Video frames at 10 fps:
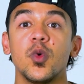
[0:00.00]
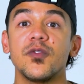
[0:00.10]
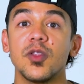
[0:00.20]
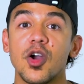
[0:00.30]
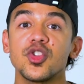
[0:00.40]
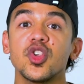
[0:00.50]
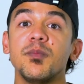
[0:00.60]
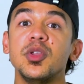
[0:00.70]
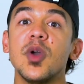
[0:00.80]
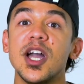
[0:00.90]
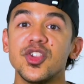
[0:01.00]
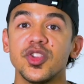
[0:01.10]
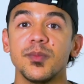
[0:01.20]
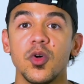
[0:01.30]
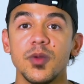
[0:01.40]
with large Compute
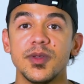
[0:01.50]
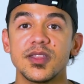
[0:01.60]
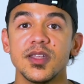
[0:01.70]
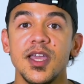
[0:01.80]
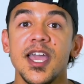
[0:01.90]
Engine deployments